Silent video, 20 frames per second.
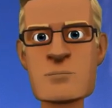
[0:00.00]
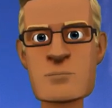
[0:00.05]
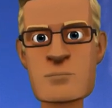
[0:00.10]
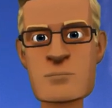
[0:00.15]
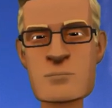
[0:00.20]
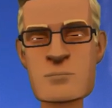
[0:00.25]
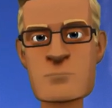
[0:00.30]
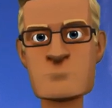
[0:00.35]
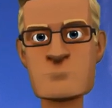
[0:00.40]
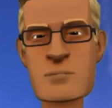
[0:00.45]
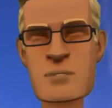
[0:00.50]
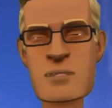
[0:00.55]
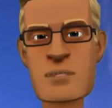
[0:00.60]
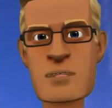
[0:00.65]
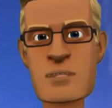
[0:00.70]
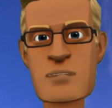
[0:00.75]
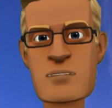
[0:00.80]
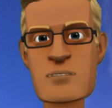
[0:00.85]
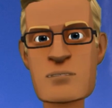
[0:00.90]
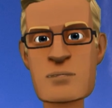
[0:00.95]
And what do they
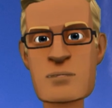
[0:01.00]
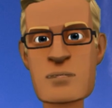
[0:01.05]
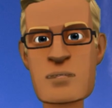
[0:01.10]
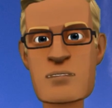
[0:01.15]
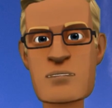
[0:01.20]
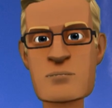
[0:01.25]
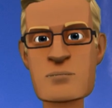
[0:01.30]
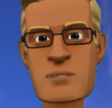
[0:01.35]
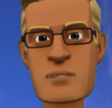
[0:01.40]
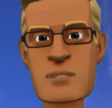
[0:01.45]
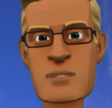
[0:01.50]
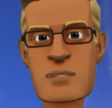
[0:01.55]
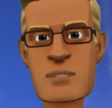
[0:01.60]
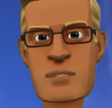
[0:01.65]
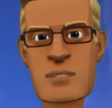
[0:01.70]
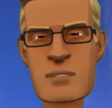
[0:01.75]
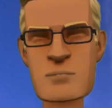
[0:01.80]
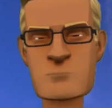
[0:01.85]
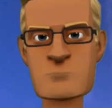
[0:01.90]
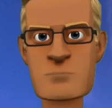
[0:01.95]
teach us? What do
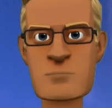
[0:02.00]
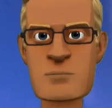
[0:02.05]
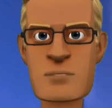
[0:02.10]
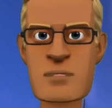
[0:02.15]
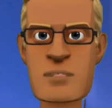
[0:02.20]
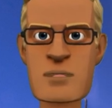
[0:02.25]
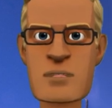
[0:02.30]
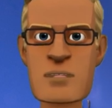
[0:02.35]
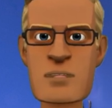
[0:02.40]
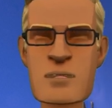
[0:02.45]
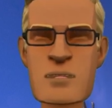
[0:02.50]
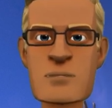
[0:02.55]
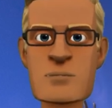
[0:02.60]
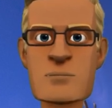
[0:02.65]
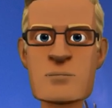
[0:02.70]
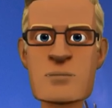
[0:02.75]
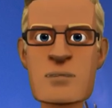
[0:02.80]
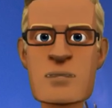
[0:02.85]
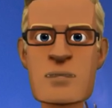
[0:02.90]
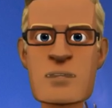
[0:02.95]
these four
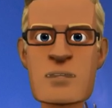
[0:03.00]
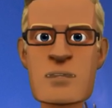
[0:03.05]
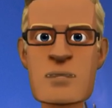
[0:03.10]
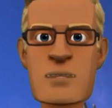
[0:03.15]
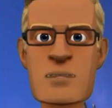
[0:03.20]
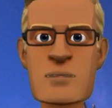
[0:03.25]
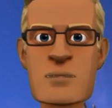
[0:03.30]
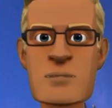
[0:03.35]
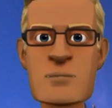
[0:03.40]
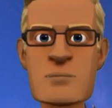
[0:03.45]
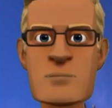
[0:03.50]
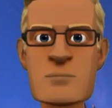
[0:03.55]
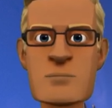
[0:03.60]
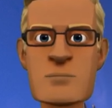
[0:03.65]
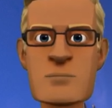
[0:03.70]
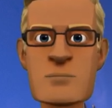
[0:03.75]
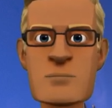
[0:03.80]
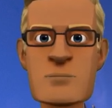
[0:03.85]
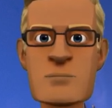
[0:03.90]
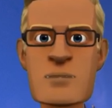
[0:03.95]
covenants
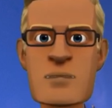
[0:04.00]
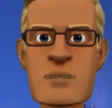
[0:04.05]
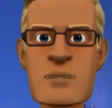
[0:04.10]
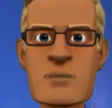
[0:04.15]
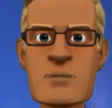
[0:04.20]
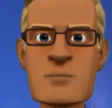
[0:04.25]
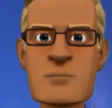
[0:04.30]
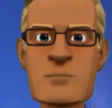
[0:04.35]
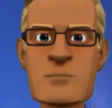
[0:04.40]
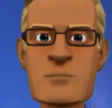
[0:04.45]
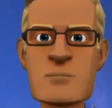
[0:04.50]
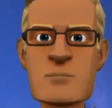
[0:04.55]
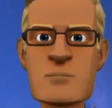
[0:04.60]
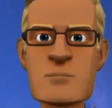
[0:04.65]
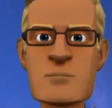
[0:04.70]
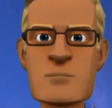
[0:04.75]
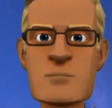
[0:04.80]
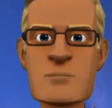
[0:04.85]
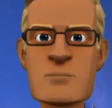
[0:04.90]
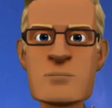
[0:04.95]
teach us?
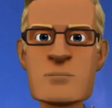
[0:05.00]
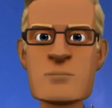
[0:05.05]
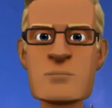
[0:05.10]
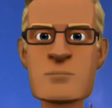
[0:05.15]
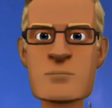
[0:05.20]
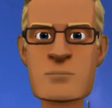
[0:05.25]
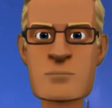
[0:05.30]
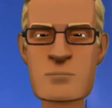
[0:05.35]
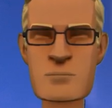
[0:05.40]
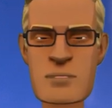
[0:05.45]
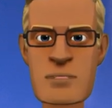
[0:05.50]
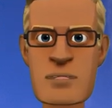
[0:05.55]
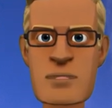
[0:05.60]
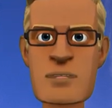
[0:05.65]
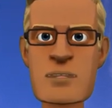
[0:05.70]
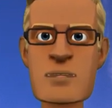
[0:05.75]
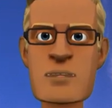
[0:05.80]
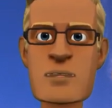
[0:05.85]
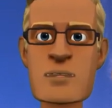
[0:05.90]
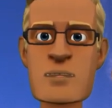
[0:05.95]

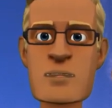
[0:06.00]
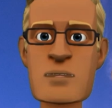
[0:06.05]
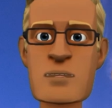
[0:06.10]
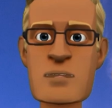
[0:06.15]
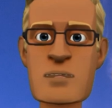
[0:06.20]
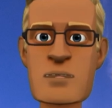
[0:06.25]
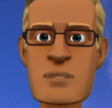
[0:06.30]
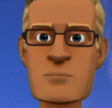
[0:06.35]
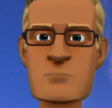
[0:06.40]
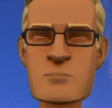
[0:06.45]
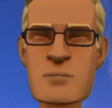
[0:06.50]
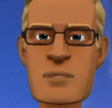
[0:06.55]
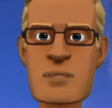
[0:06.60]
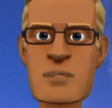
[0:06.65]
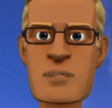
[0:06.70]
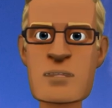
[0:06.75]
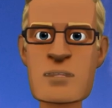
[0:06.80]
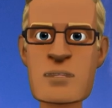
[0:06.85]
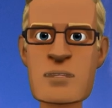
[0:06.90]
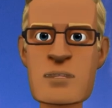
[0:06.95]
Jehovah
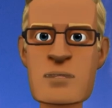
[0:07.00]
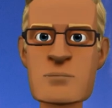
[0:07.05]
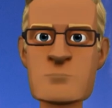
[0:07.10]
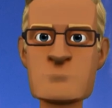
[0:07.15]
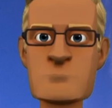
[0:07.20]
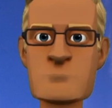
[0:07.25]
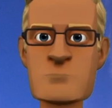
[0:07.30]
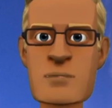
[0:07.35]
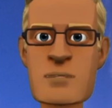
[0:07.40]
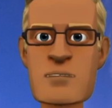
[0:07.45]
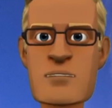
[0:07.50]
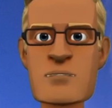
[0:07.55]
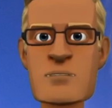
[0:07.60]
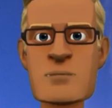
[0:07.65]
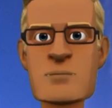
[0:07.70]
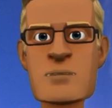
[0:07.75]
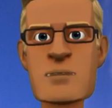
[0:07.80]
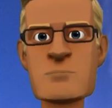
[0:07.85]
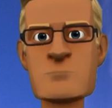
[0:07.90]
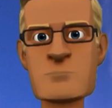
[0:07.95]
never forgets
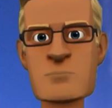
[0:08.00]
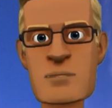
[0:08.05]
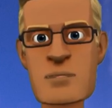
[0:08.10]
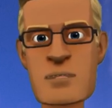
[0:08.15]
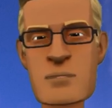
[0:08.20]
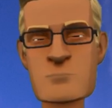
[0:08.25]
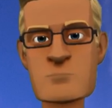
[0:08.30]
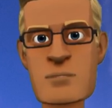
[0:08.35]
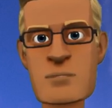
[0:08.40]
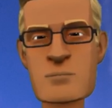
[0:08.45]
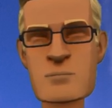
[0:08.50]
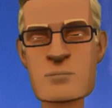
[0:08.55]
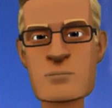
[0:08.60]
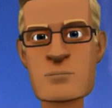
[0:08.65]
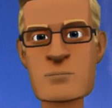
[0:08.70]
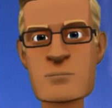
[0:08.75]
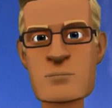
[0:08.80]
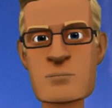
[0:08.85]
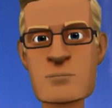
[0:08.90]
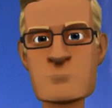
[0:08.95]
a promise
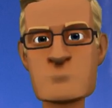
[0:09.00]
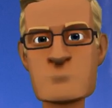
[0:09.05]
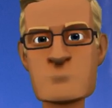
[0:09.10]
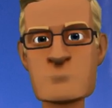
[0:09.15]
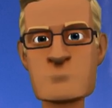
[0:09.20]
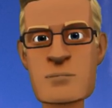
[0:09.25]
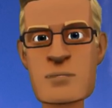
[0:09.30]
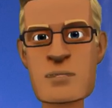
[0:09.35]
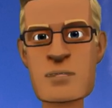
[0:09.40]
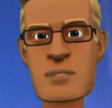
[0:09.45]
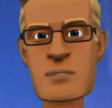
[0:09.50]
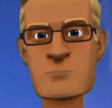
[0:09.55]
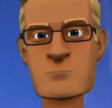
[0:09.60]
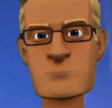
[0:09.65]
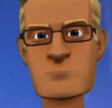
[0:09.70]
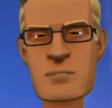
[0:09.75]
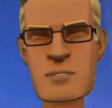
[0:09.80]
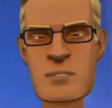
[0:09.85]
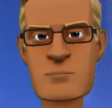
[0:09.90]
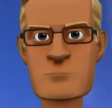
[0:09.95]
even if he
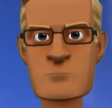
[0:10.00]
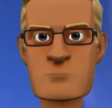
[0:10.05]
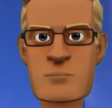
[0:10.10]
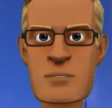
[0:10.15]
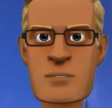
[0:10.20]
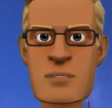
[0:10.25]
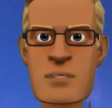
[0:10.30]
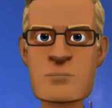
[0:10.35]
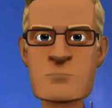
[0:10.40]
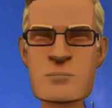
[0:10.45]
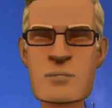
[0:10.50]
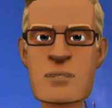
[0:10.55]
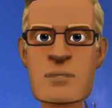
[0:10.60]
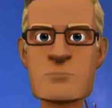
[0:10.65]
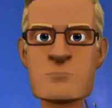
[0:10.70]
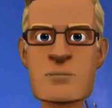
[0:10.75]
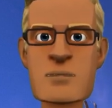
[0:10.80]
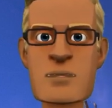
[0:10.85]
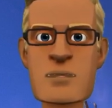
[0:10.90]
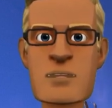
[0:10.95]
made it a
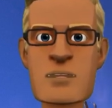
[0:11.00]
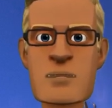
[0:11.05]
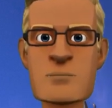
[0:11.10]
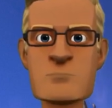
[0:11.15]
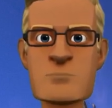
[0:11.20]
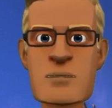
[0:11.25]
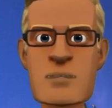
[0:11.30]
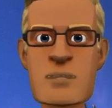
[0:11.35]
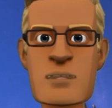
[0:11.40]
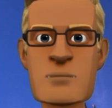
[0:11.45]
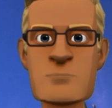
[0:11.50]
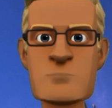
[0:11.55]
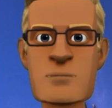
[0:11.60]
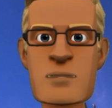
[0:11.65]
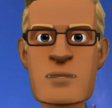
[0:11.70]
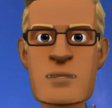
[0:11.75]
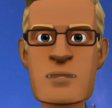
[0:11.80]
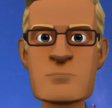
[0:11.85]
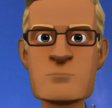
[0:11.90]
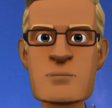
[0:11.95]
very long
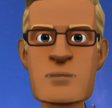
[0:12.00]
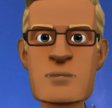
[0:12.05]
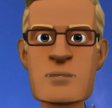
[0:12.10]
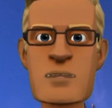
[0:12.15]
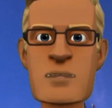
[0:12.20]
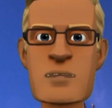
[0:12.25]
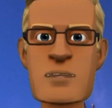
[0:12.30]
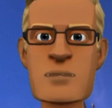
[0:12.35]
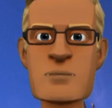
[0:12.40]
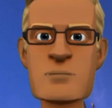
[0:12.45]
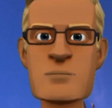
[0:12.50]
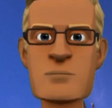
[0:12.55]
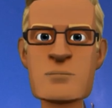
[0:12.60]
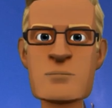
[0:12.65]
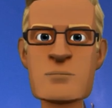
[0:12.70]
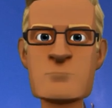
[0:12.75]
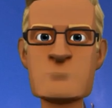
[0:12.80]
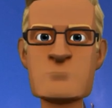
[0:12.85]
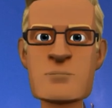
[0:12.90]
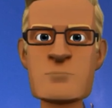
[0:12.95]
time ago.
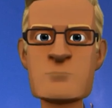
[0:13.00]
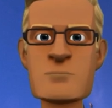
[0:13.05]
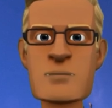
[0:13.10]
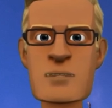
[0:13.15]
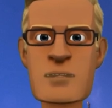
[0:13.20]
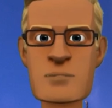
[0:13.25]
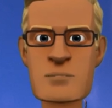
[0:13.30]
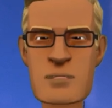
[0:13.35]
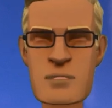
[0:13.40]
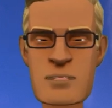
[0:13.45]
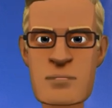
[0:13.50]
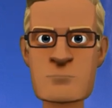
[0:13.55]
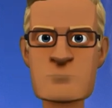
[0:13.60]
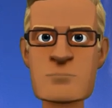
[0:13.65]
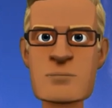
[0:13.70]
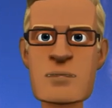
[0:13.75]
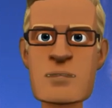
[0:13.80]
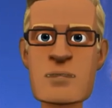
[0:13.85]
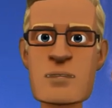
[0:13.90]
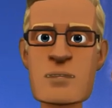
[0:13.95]
He is determined to
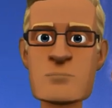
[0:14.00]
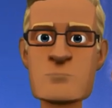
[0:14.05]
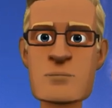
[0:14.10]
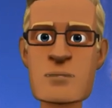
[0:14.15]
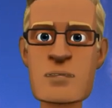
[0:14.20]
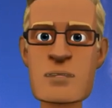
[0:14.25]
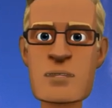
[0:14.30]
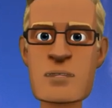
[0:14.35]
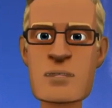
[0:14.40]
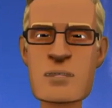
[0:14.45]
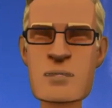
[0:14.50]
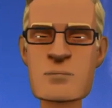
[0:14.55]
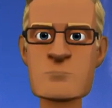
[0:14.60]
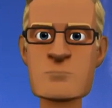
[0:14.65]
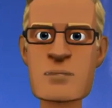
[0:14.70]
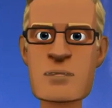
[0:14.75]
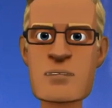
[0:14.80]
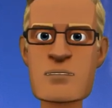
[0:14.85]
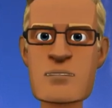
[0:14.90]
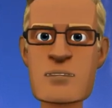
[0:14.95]
remember
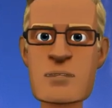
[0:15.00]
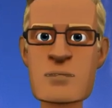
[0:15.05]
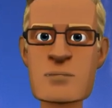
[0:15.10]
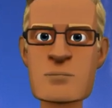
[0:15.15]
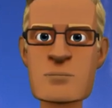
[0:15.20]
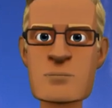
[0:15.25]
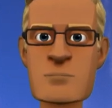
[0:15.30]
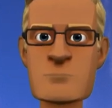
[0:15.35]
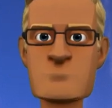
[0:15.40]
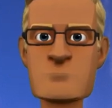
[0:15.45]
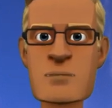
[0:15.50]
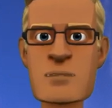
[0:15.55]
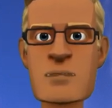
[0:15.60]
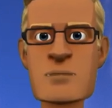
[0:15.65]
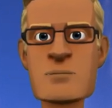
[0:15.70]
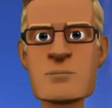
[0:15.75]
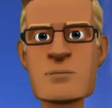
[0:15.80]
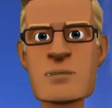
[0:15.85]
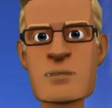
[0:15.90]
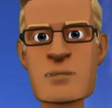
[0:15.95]
and to keep
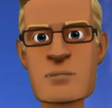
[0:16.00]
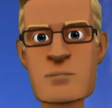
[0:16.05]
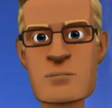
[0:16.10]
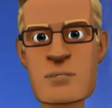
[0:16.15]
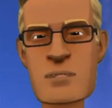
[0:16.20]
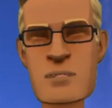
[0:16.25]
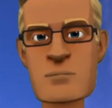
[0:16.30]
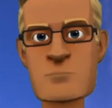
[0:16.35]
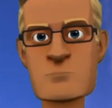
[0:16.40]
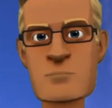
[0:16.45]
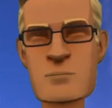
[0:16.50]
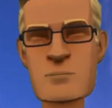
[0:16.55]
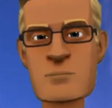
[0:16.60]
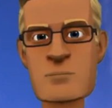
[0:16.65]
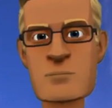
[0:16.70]
his promise.